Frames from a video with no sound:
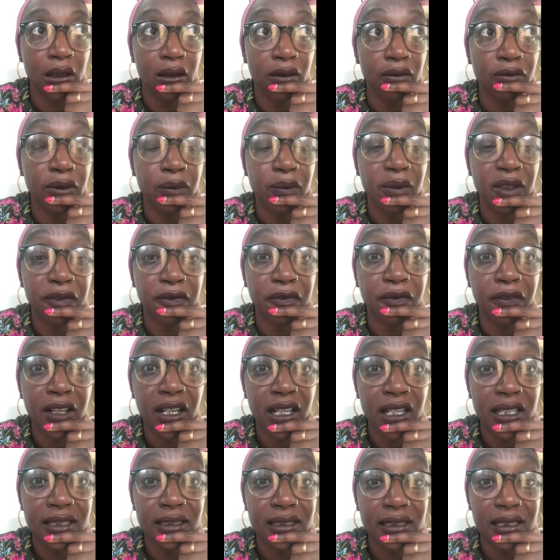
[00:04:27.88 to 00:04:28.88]
From the
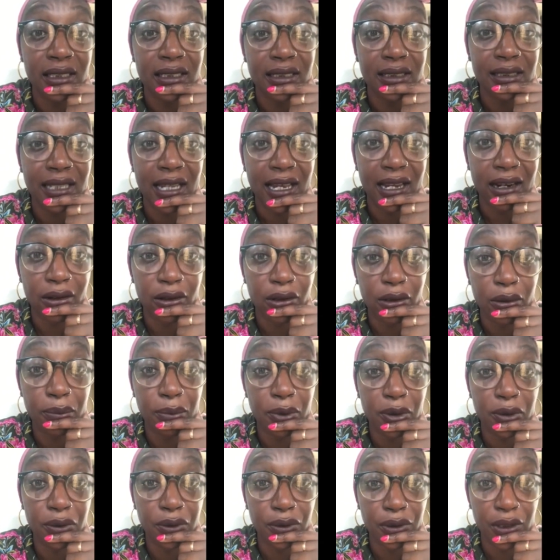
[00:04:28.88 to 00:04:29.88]
first
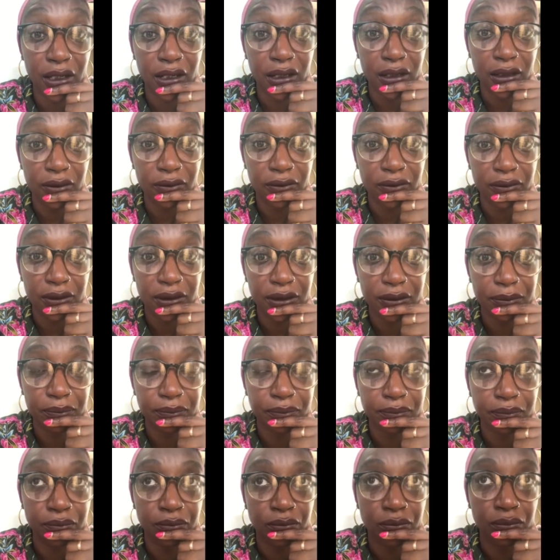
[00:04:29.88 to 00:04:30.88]
terrible draft
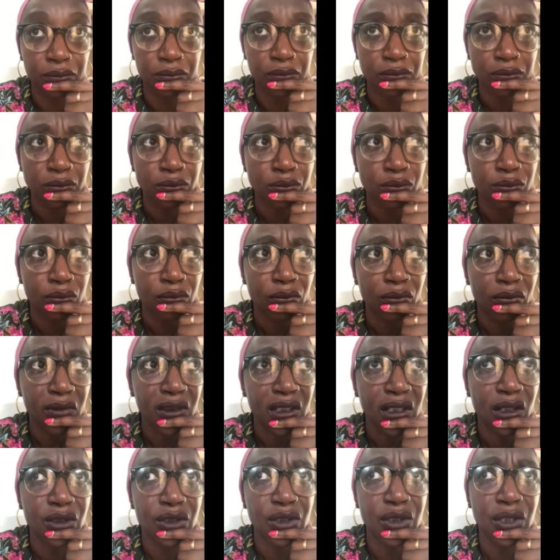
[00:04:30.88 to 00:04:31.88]

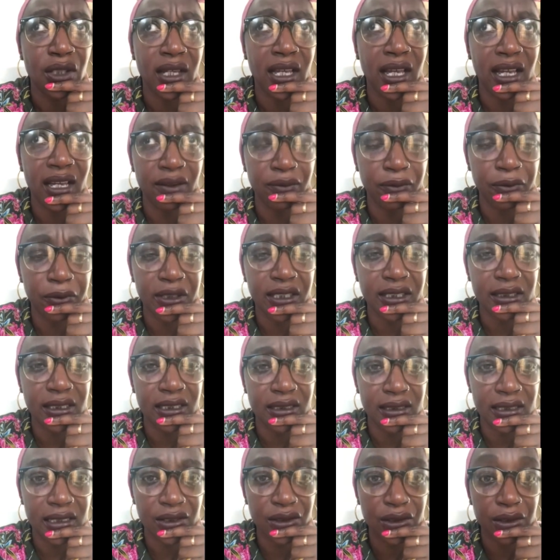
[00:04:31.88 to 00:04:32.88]
to every
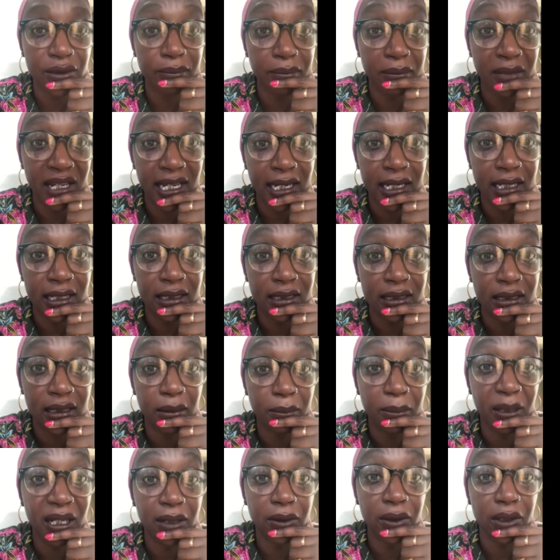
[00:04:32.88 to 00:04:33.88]
decision made
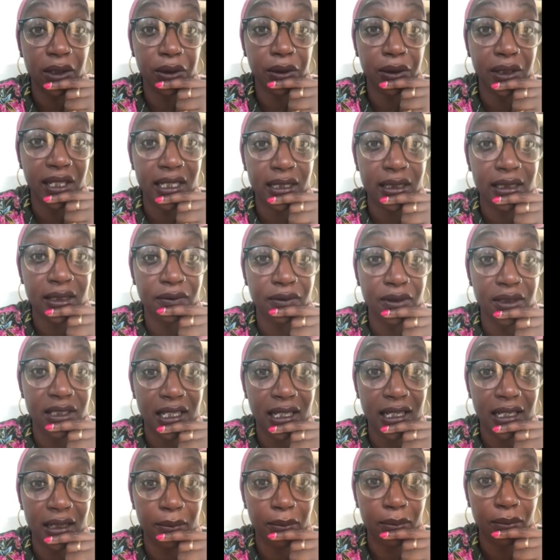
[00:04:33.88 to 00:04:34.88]
about the creative
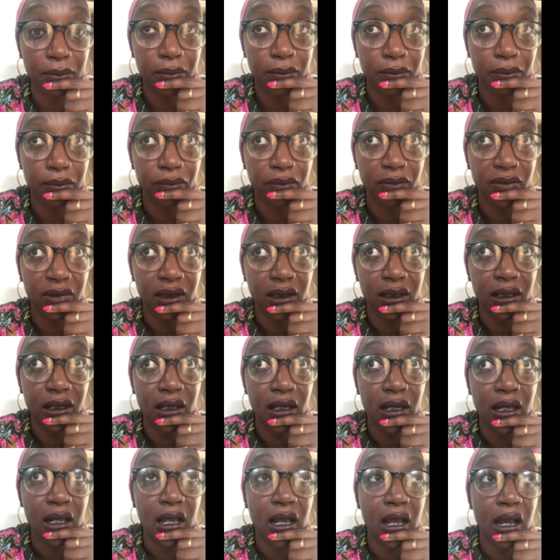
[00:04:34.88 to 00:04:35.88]
team,
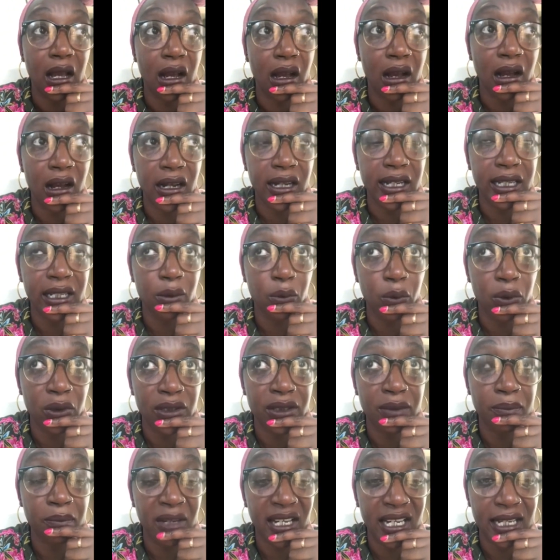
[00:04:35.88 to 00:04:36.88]
I
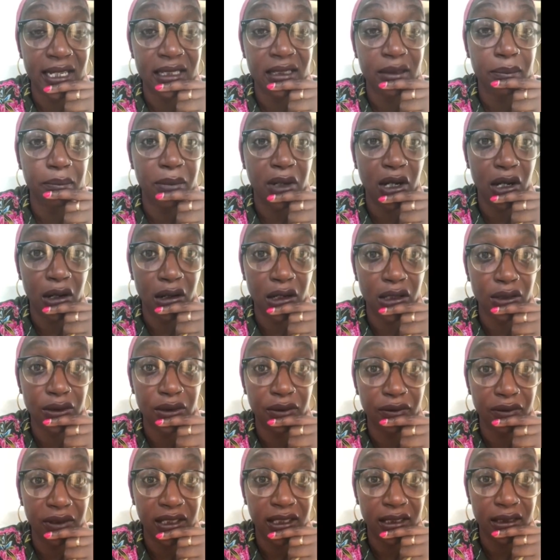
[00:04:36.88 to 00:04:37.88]
was made a part
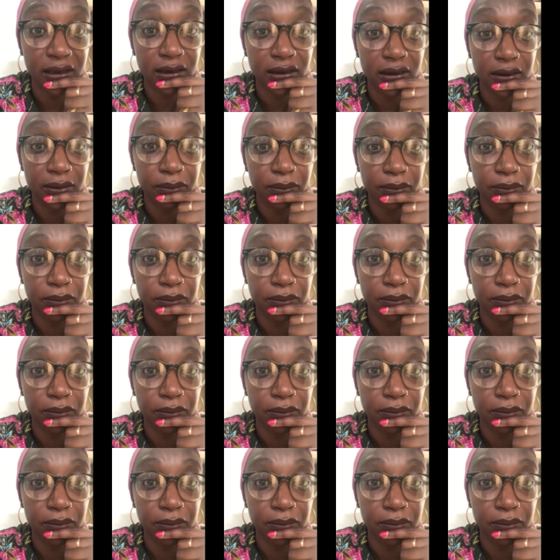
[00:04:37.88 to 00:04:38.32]
of it.